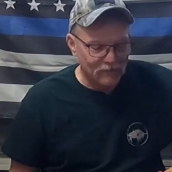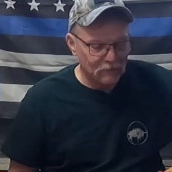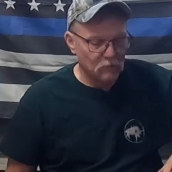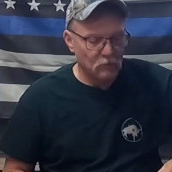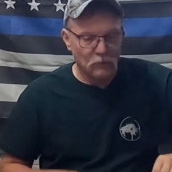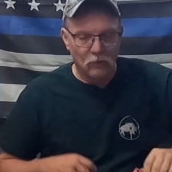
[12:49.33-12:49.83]

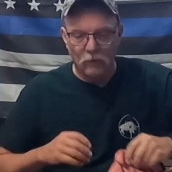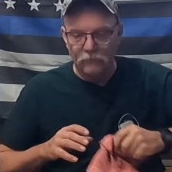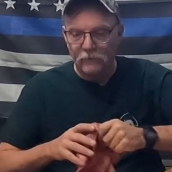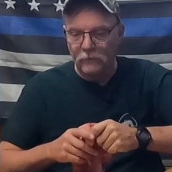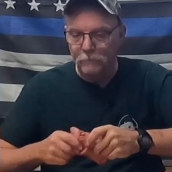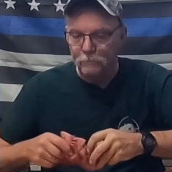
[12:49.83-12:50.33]
Good
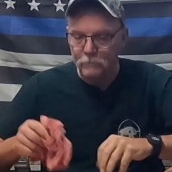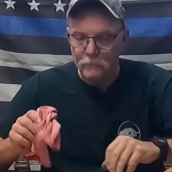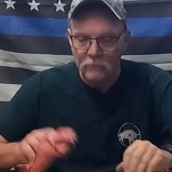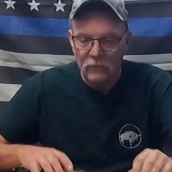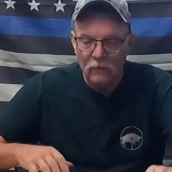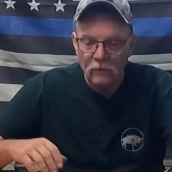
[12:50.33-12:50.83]
coffee.
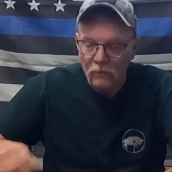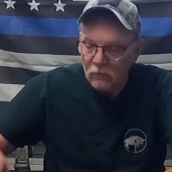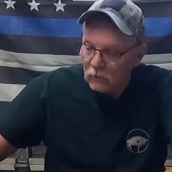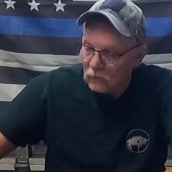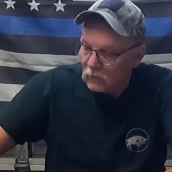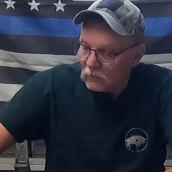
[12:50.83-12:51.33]

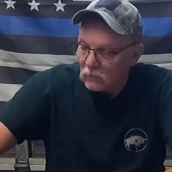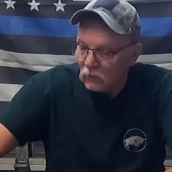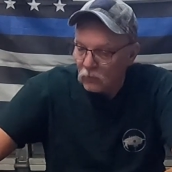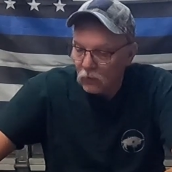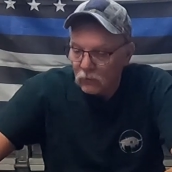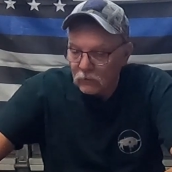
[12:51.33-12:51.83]
So
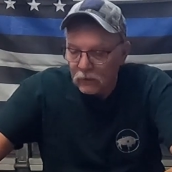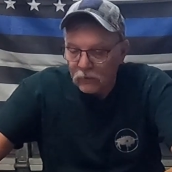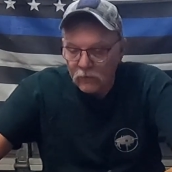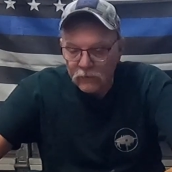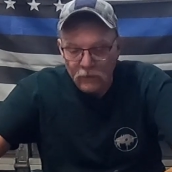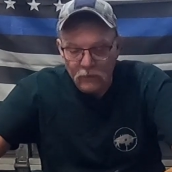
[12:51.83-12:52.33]
the only other
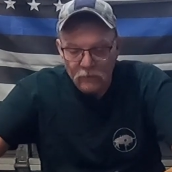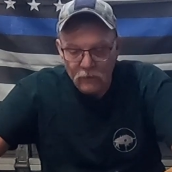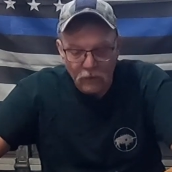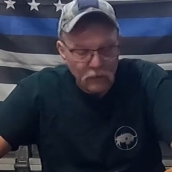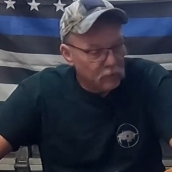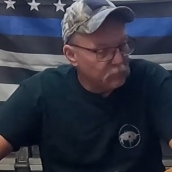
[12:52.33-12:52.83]
thing that
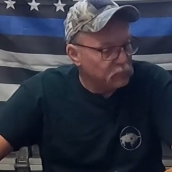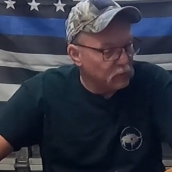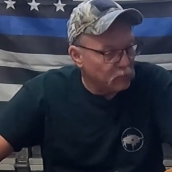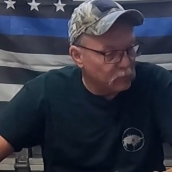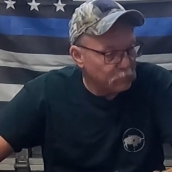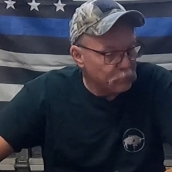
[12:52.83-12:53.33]
I have
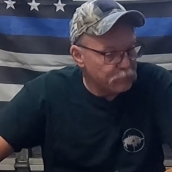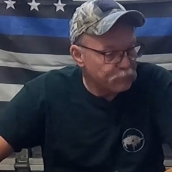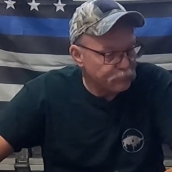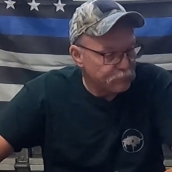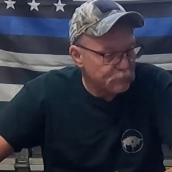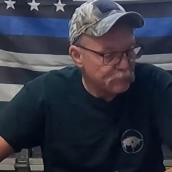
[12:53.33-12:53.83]
done
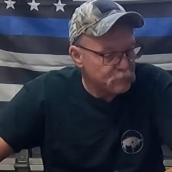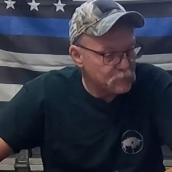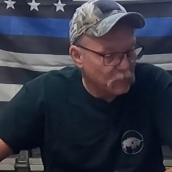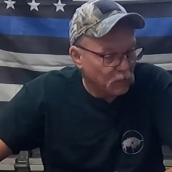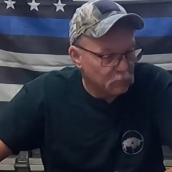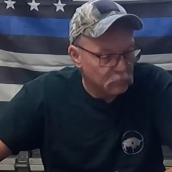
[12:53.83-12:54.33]

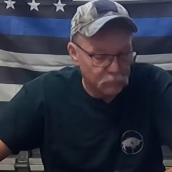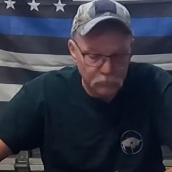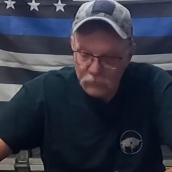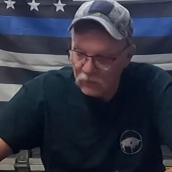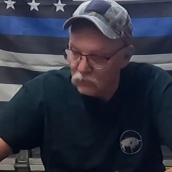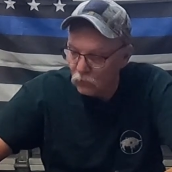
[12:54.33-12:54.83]

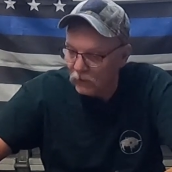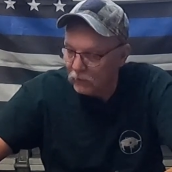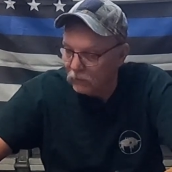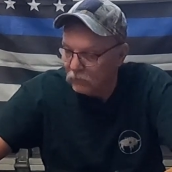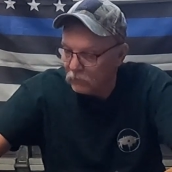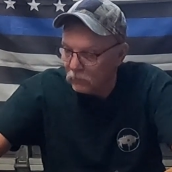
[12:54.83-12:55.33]
this
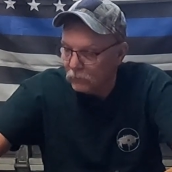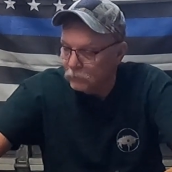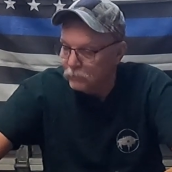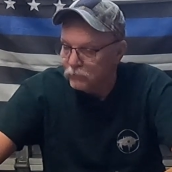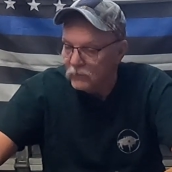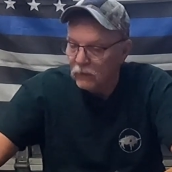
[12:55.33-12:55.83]
weekend here,
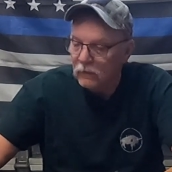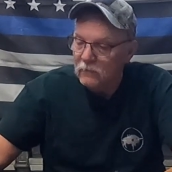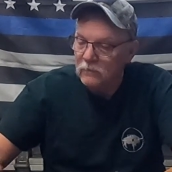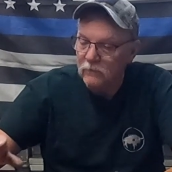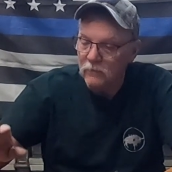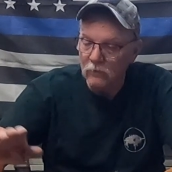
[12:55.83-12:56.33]

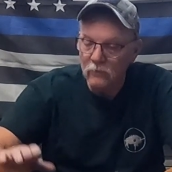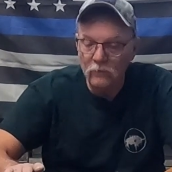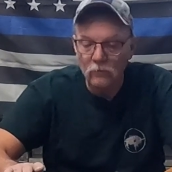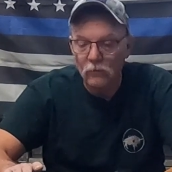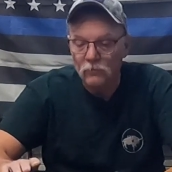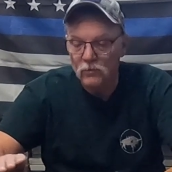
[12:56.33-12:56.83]
since I couldn't
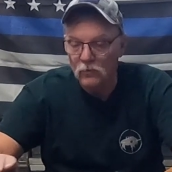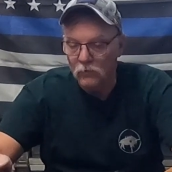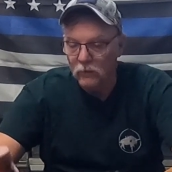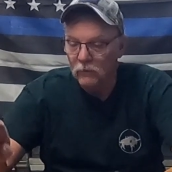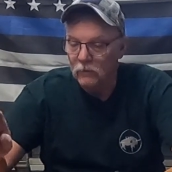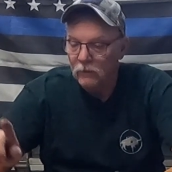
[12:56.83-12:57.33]
go
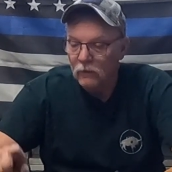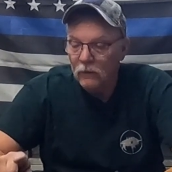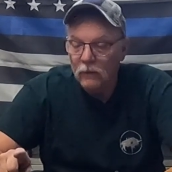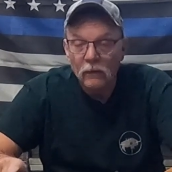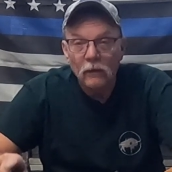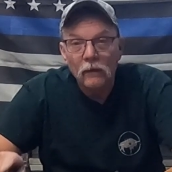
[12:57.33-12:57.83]
shooting,
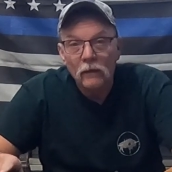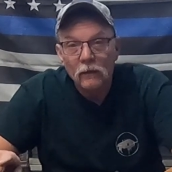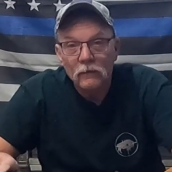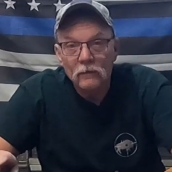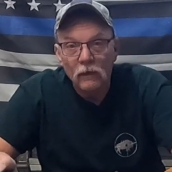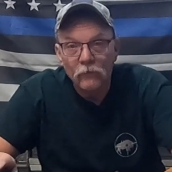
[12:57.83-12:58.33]

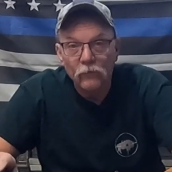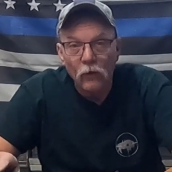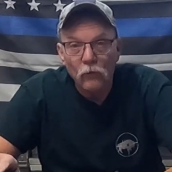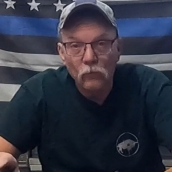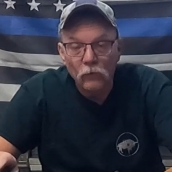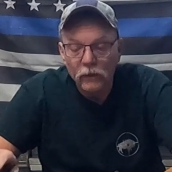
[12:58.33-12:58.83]
is I've
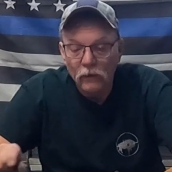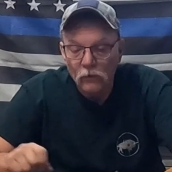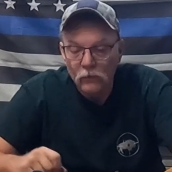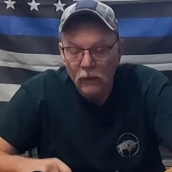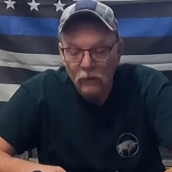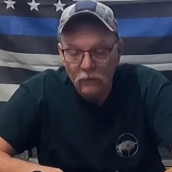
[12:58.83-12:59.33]

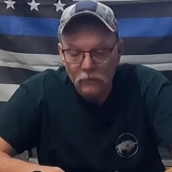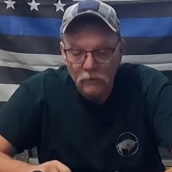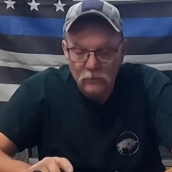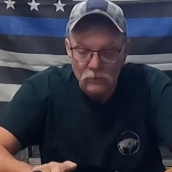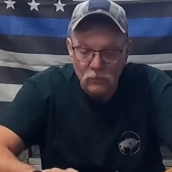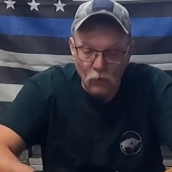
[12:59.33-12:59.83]
relocated this
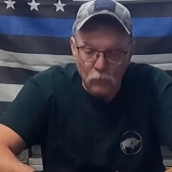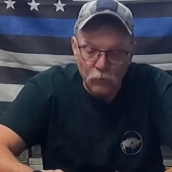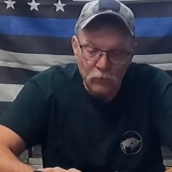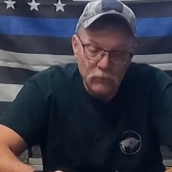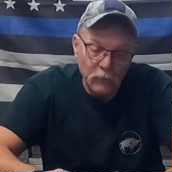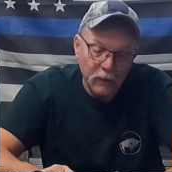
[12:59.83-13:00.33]
scope,
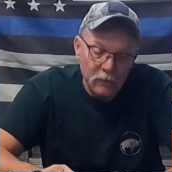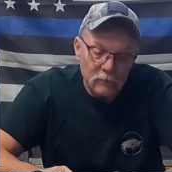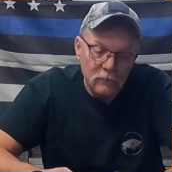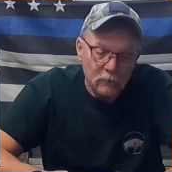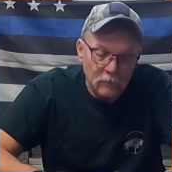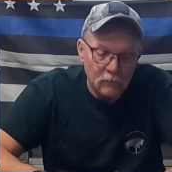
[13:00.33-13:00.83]
which
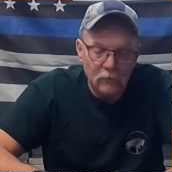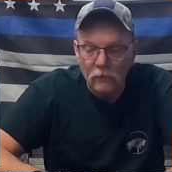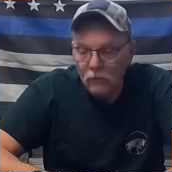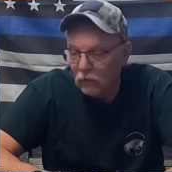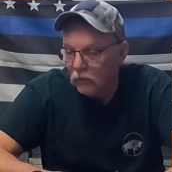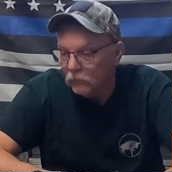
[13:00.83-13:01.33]
means
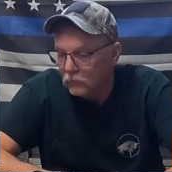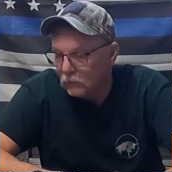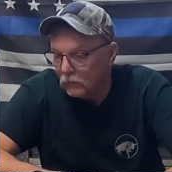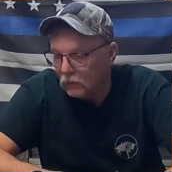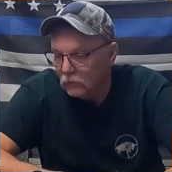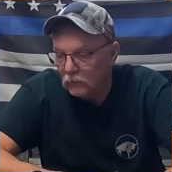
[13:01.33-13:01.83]
I'll have to
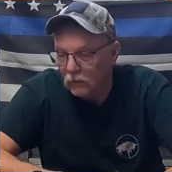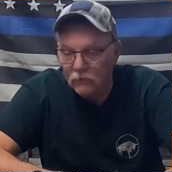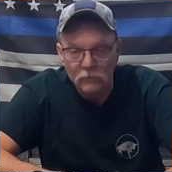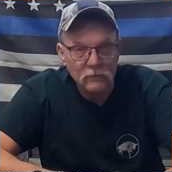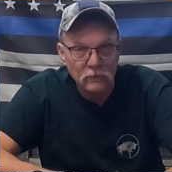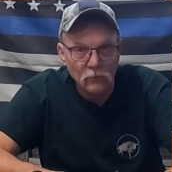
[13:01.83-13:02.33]
take another
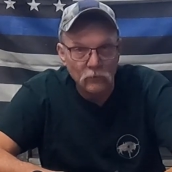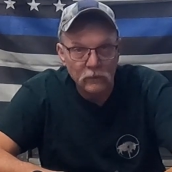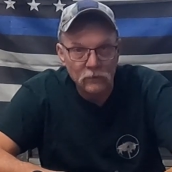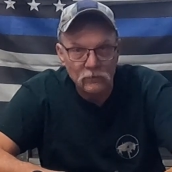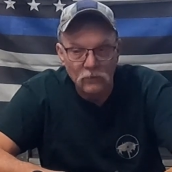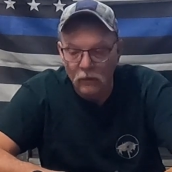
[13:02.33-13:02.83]
zeroing
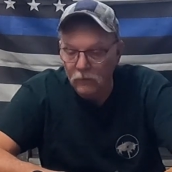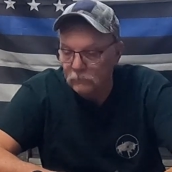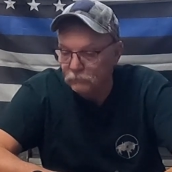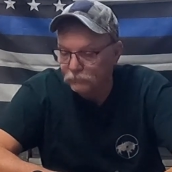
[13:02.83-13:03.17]
shot.